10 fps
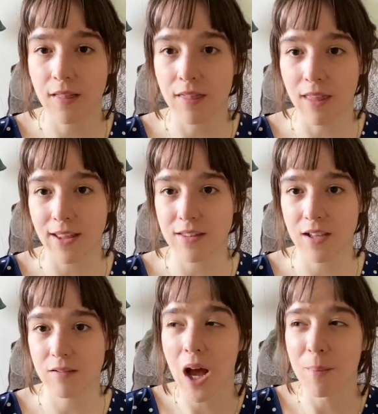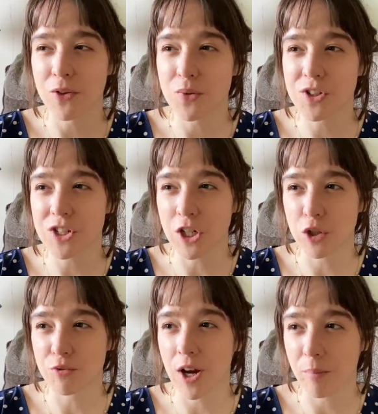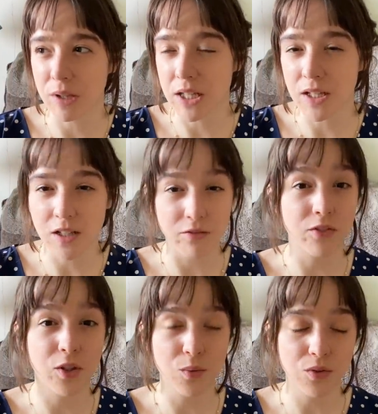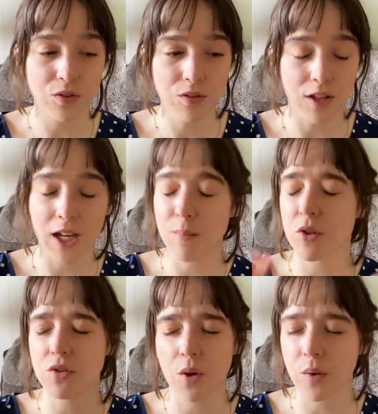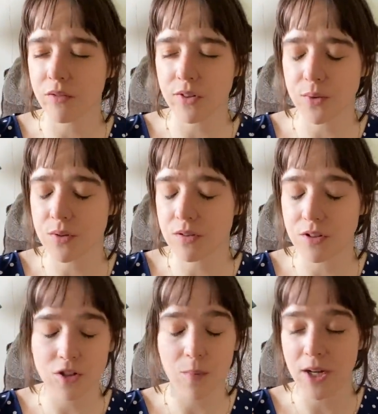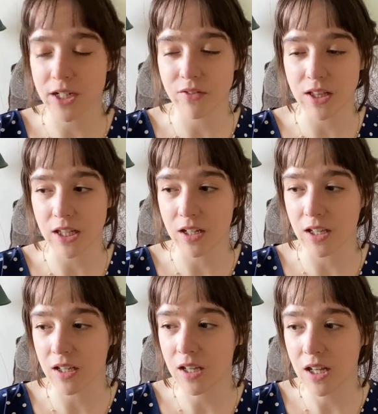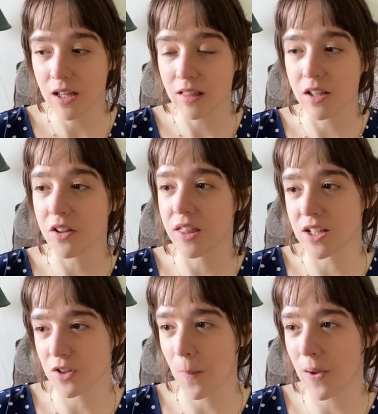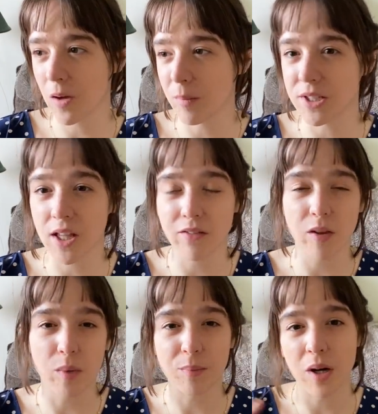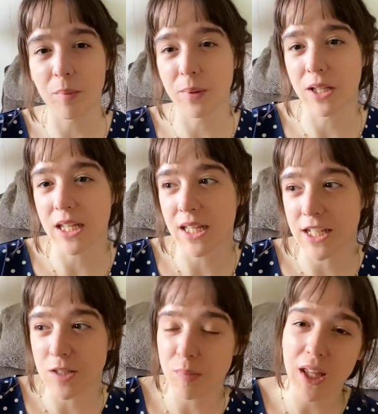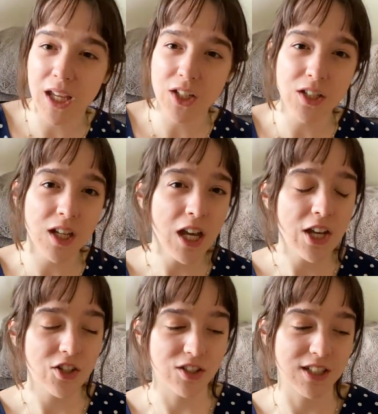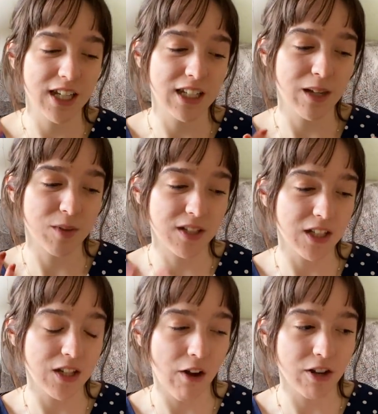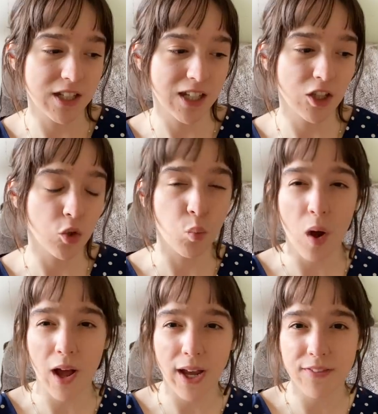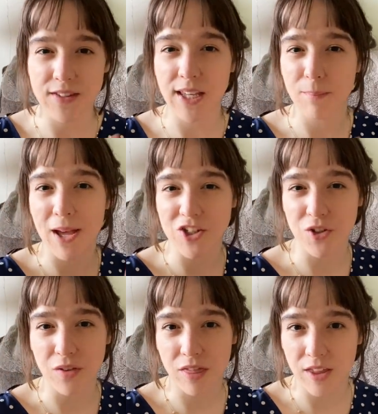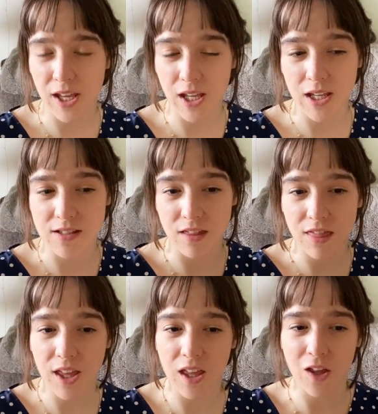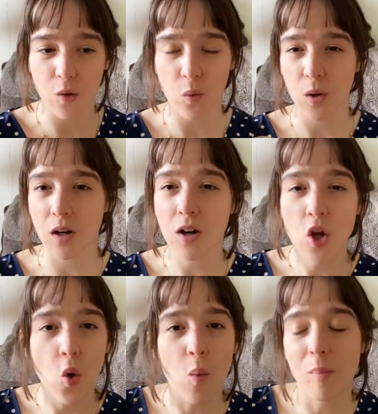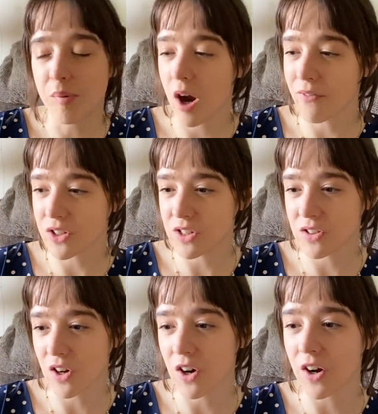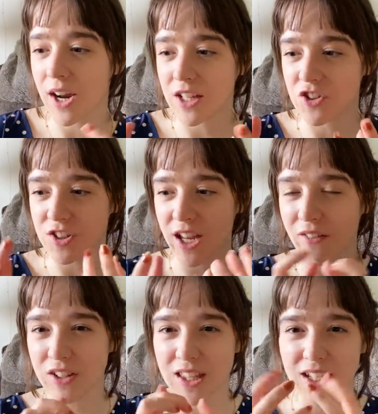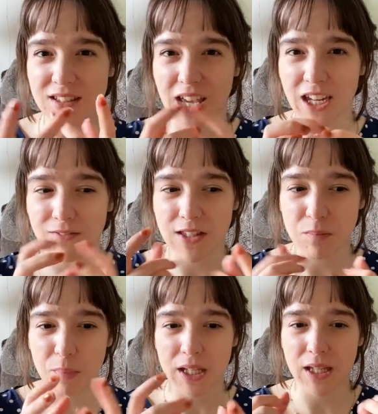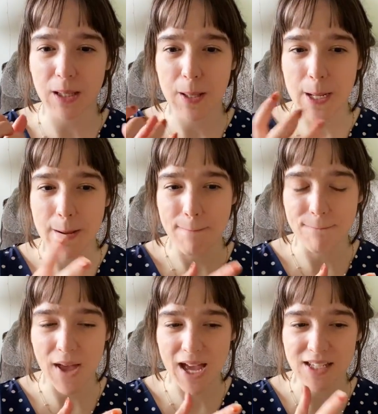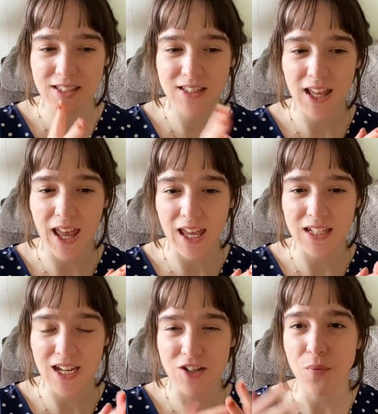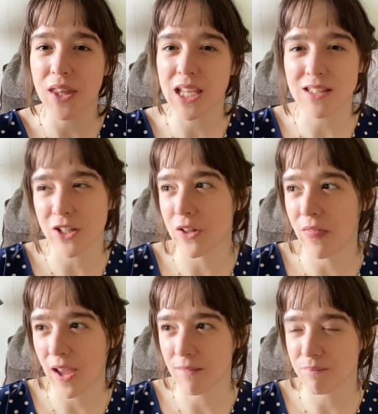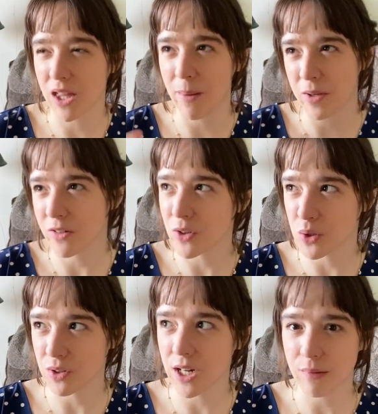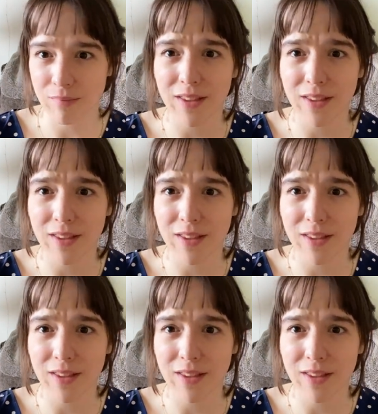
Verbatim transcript: That's it. I'm also just incredibly confused. Like, I'm just so confused. There's so many different like little things going on, but none of them are properly explained. She doesn't take time to sit you down and tell you why this like magical thing is a thing or what prophecies are, and just everything is kind of this big mess and I don't think it's a good thing that I'm confused right now.